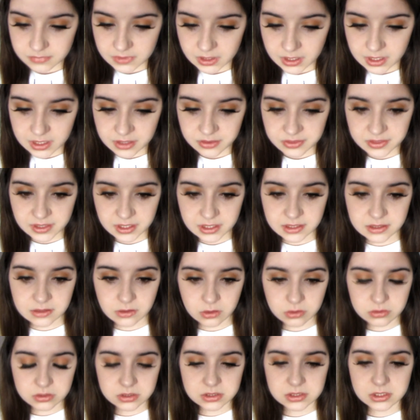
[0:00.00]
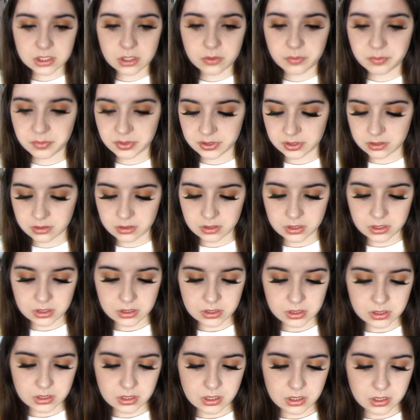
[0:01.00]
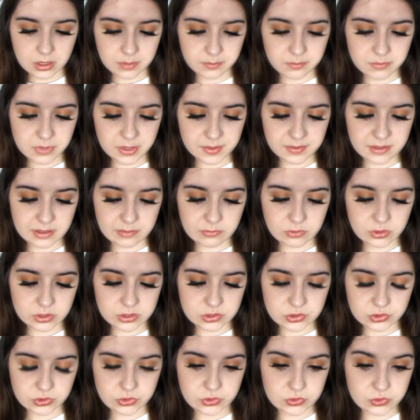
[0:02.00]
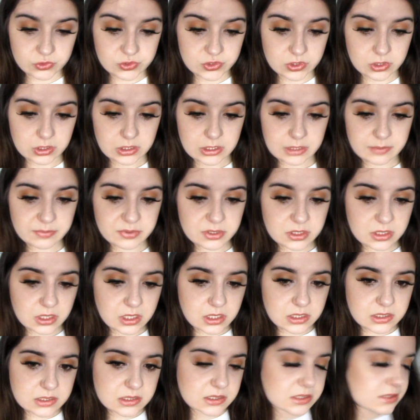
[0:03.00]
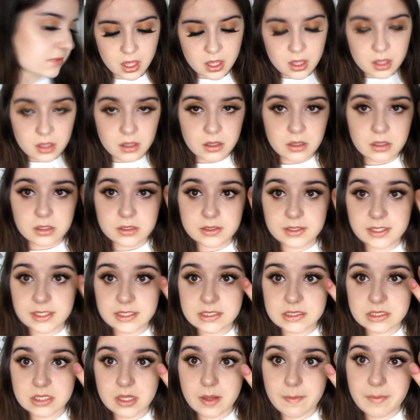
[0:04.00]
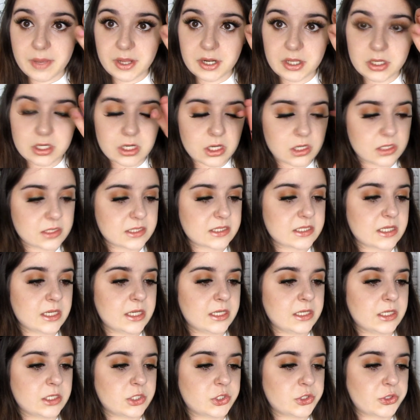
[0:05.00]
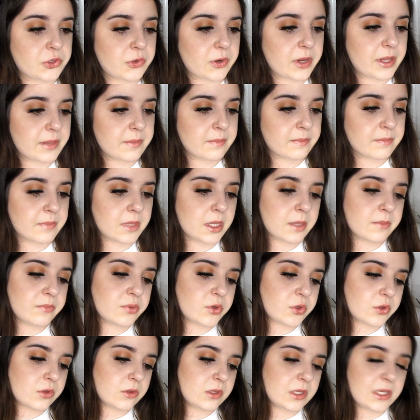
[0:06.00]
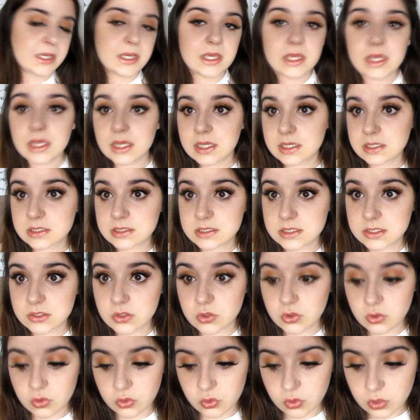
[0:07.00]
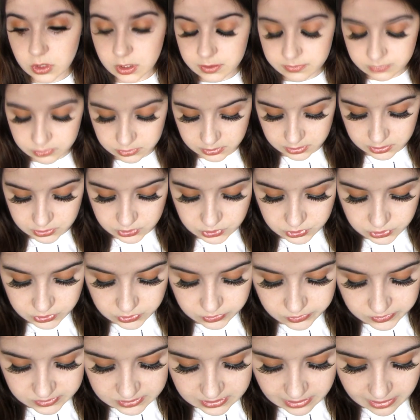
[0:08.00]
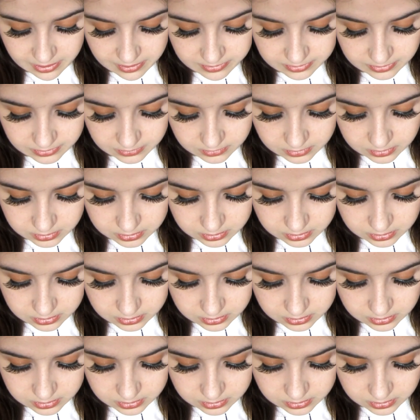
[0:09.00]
And then on top, maybe I'm going to use a lip gloss. NYX Butter Gloss in a Crème Brûlée, and so I'm going to use that.